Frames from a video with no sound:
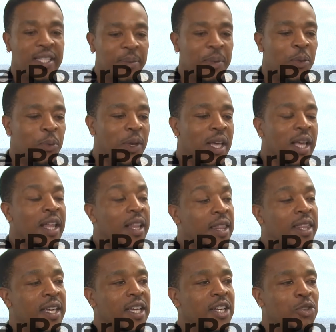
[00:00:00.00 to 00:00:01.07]
I mean, yeah. we the
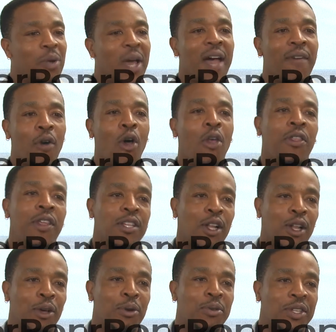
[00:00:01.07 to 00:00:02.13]
thing is, you have all these
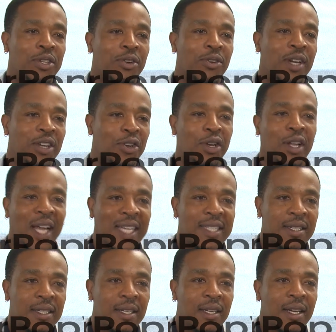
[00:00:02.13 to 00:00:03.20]
clothes in your in your
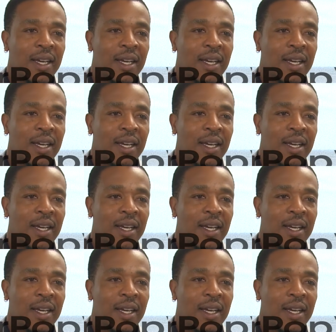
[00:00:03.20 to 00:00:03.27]
closet,